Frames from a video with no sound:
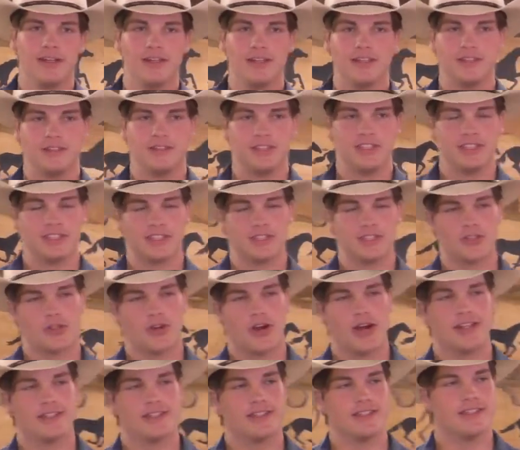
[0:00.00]
Jesus
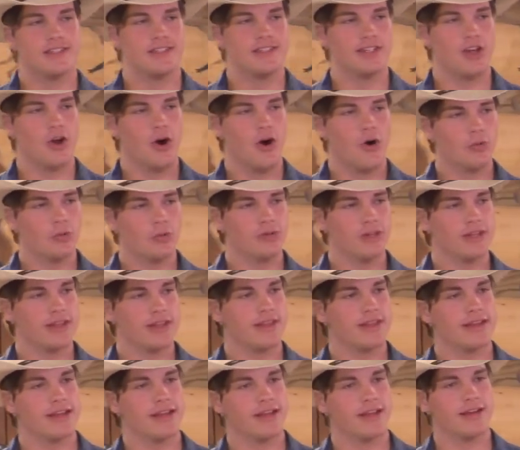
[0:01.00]
Christ is the only
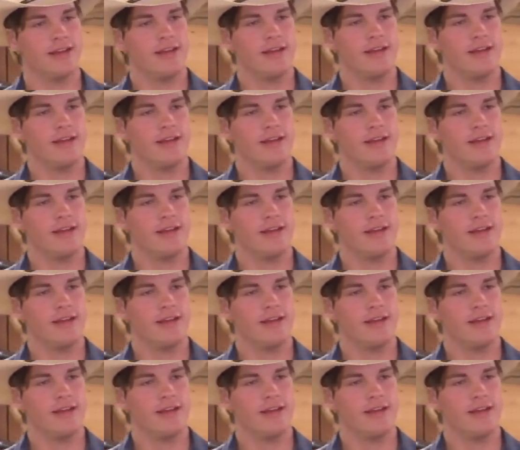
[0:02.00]
thing